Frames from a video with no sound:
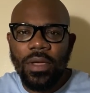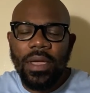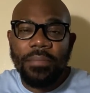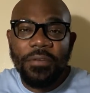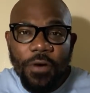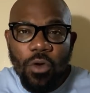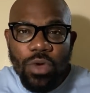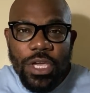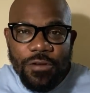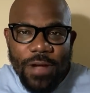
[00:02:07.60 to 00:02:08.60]
before
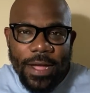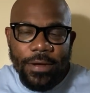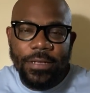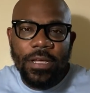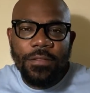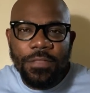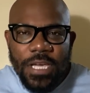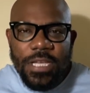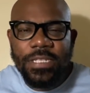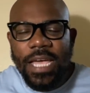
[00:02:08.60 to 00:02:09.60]
we crack on,
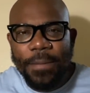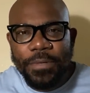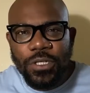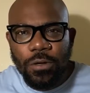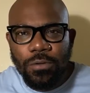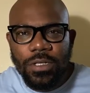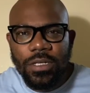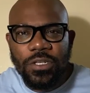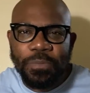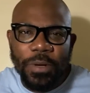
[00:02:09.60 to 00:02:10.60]
this episode
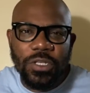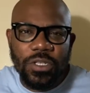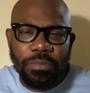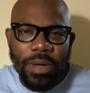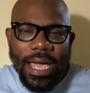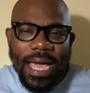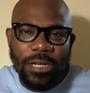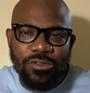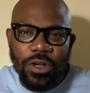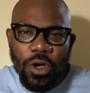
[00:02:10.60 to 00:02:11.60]
is sponsored by
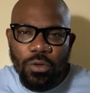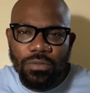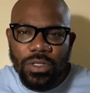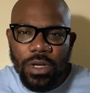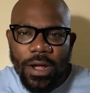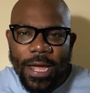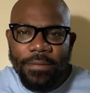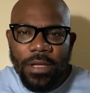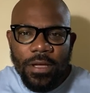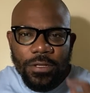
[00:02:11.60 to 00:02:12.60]
Adron Homes. All right.
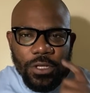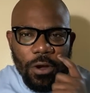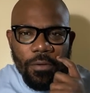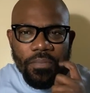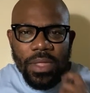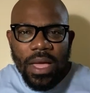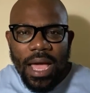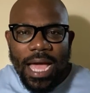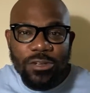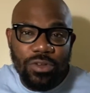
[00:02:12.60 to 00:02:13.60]
So,
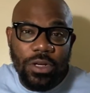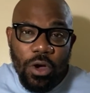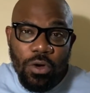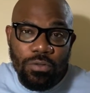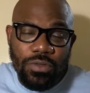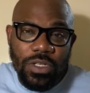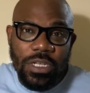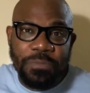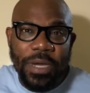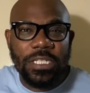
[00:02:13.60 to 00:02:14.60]
Adron Homes
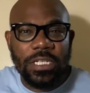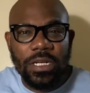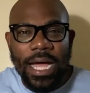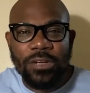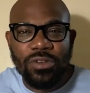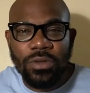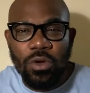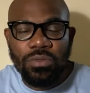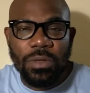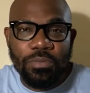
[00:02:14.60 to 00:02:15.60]
Adron
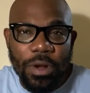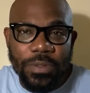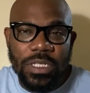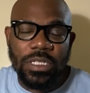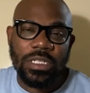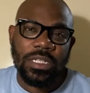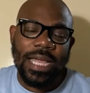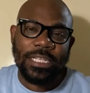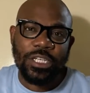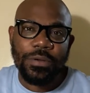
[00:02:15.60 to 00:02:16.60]
Homes and Properties is a
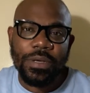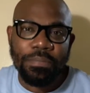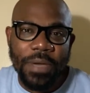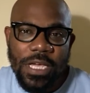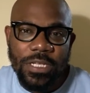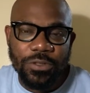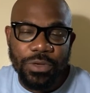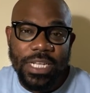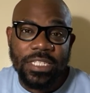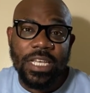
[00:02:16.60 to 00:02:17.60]
Nigerian-based
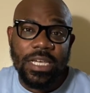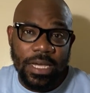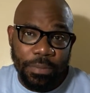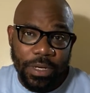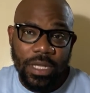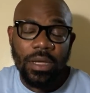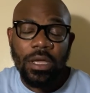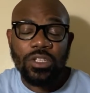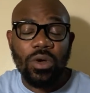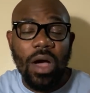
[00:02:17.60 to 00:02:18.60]
real estate company.
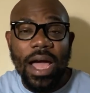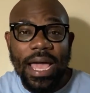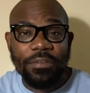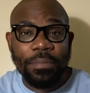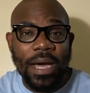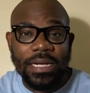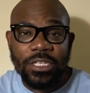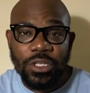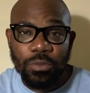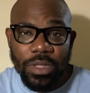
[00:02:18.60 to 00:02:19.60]
So I have a
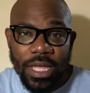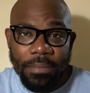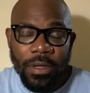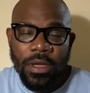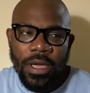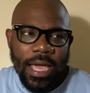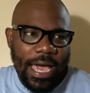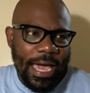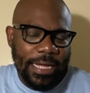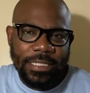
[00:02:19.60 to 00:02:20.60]
partnership with them.
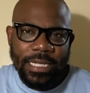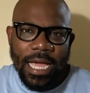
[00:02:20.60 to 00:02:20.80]
And